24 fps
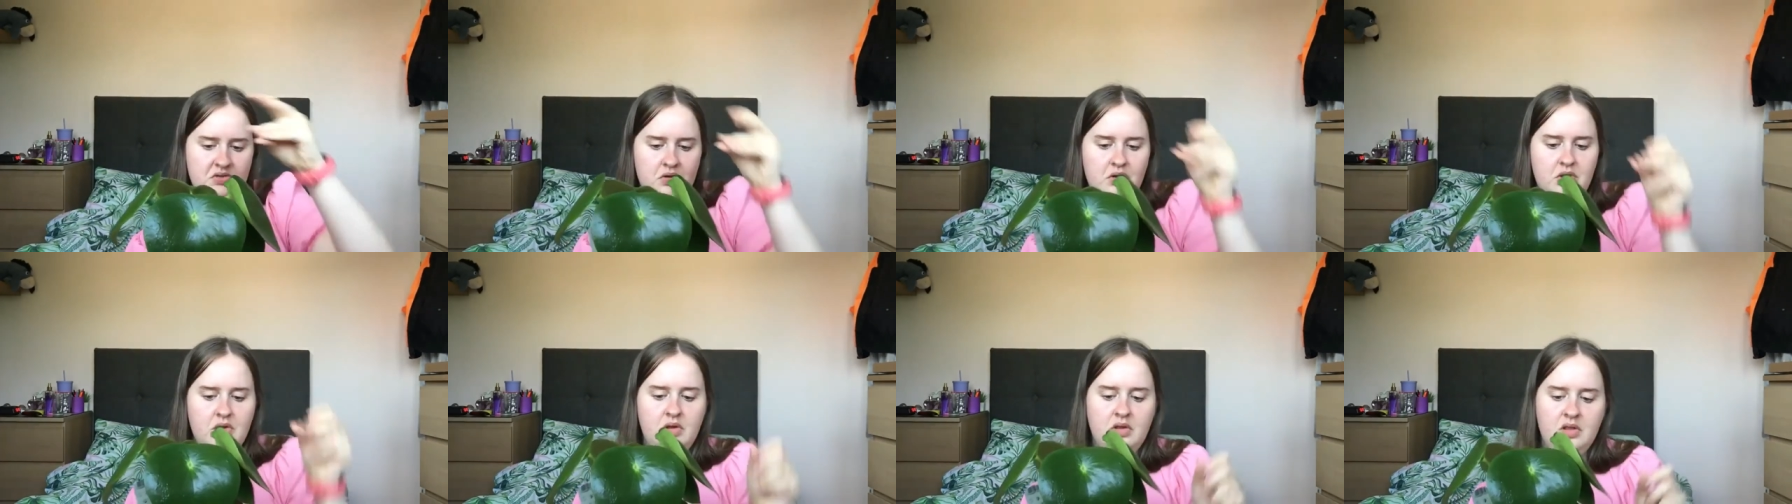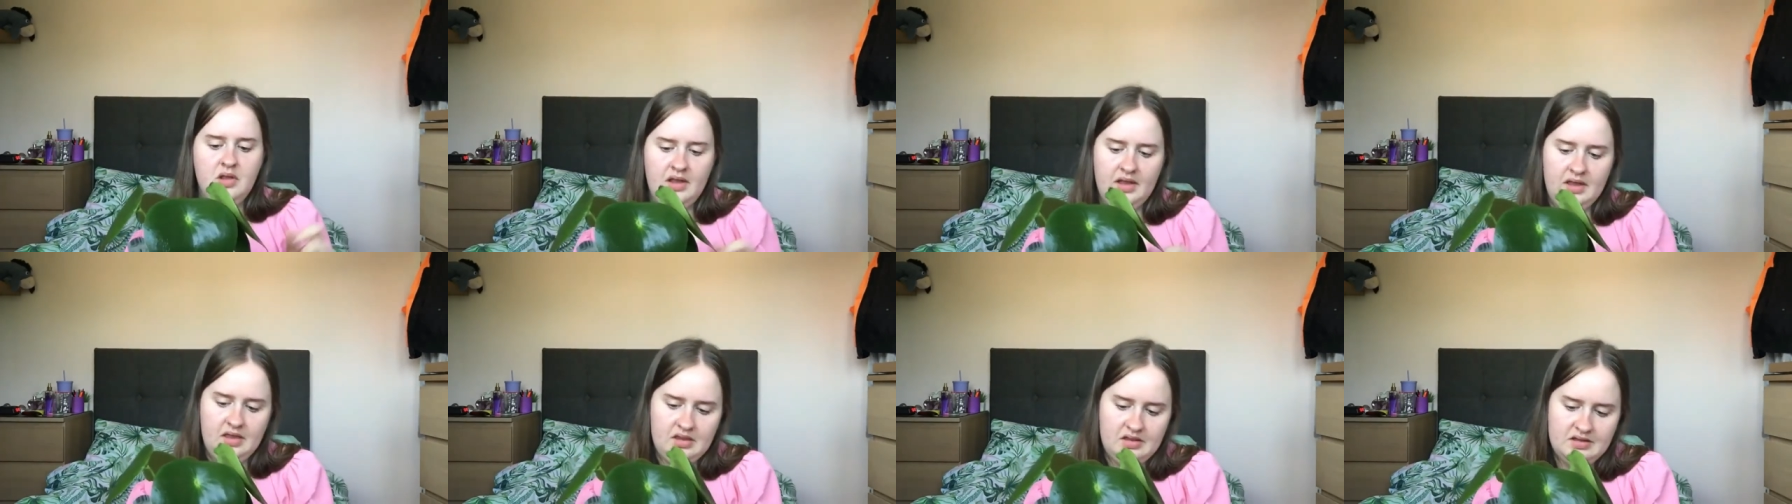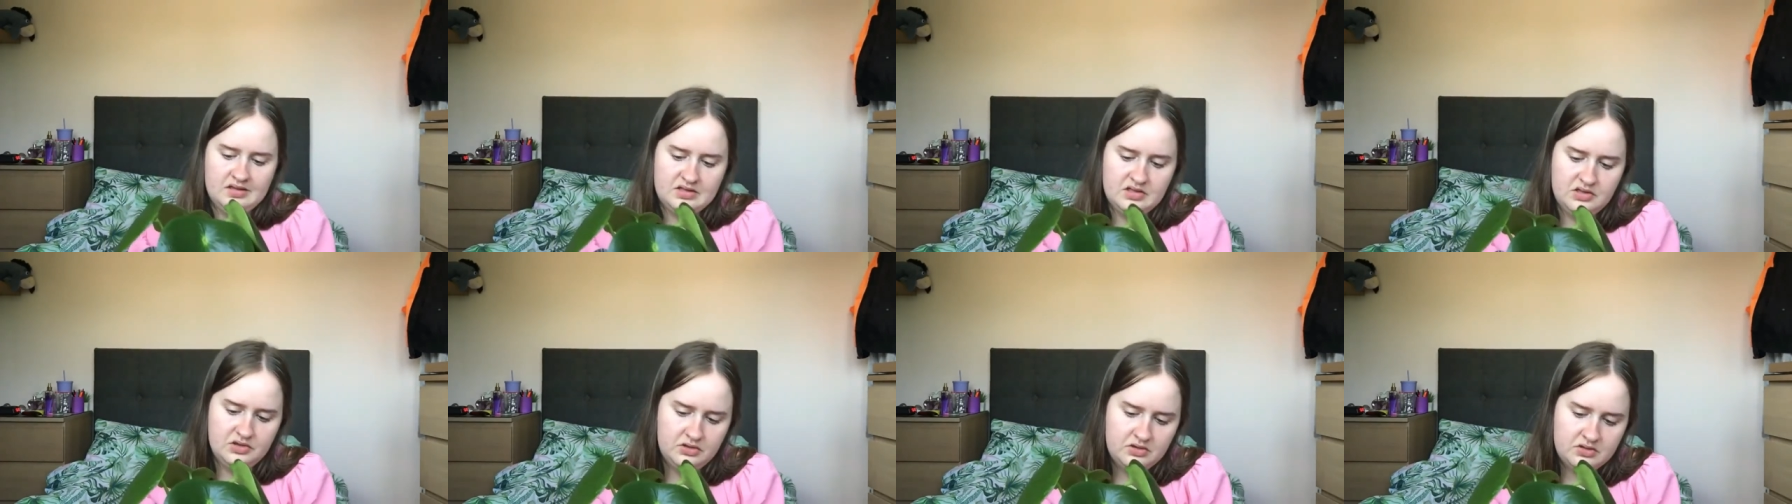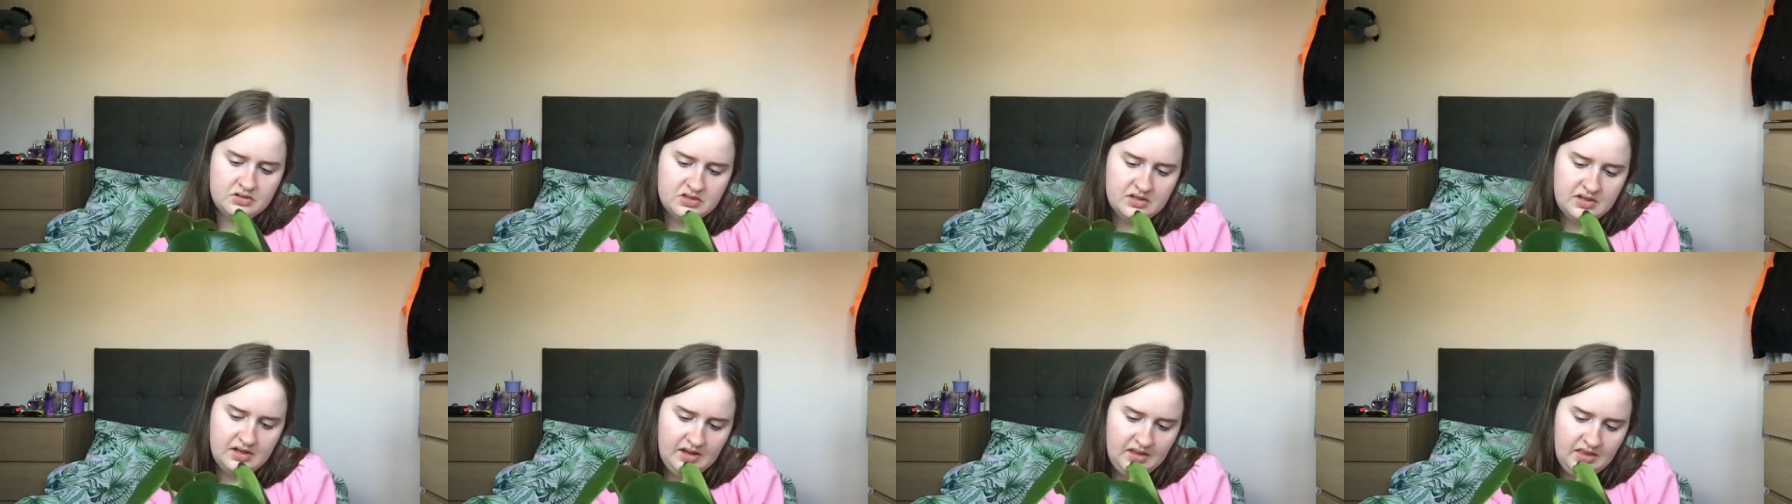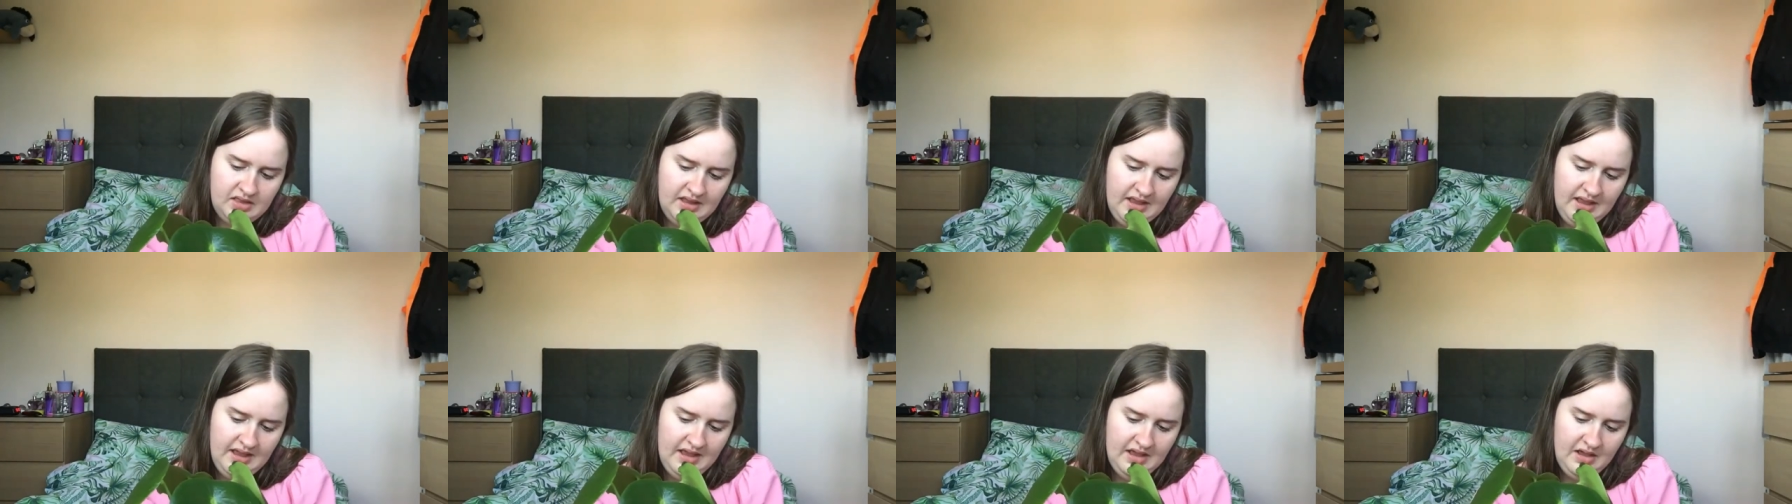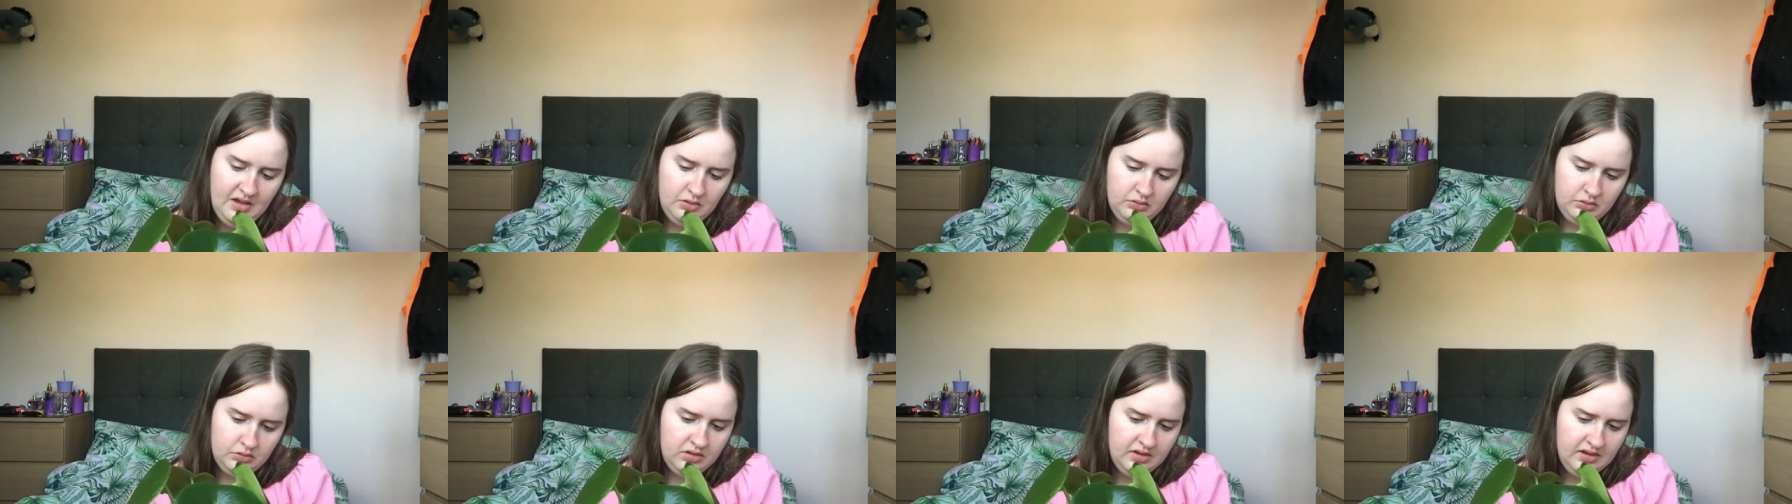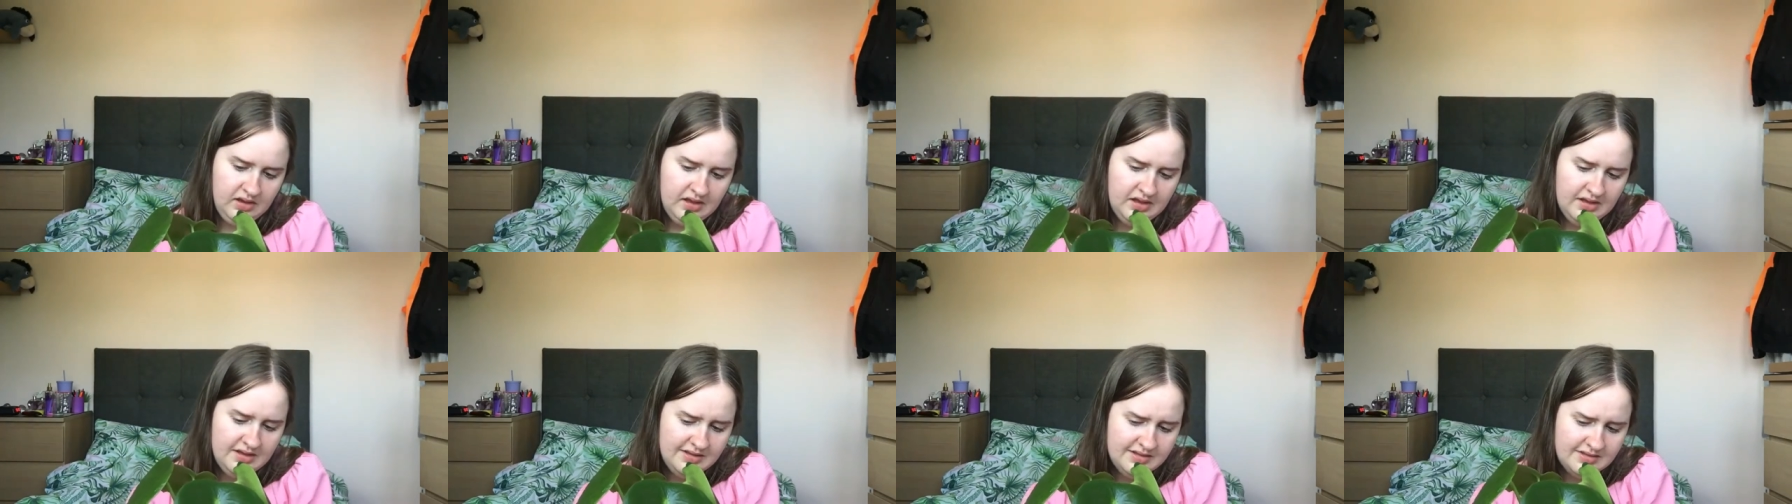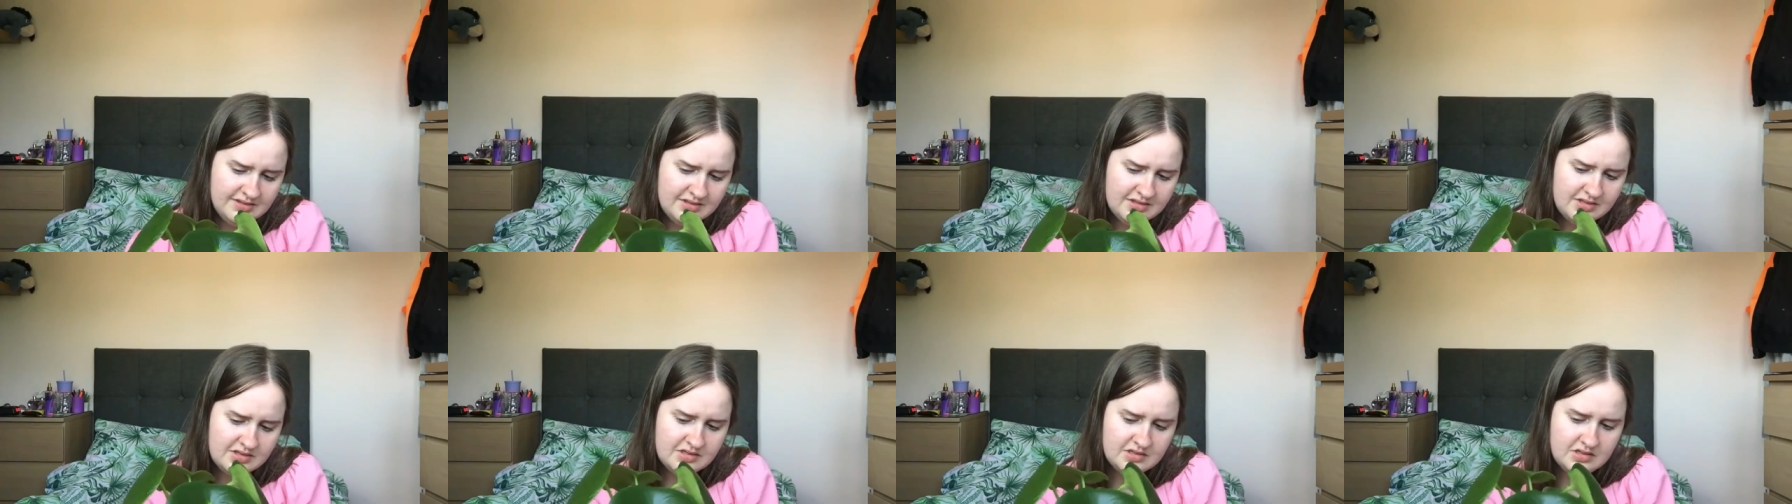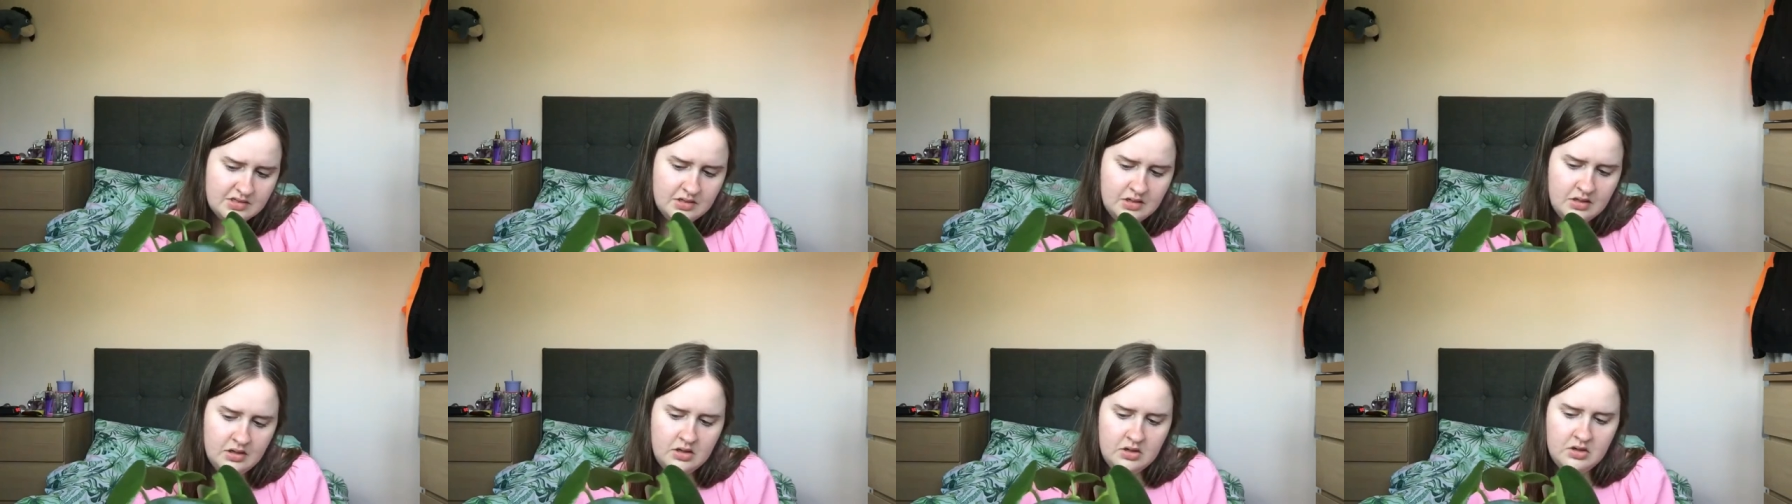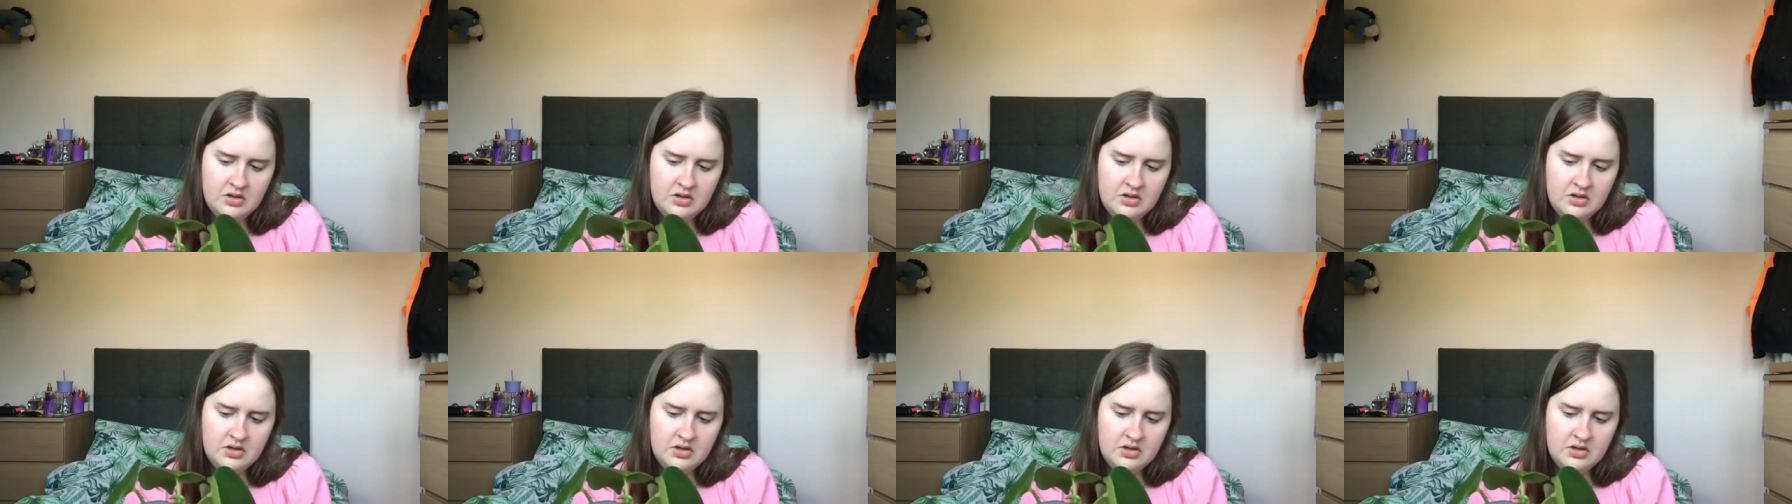saw like this looks like the healthiest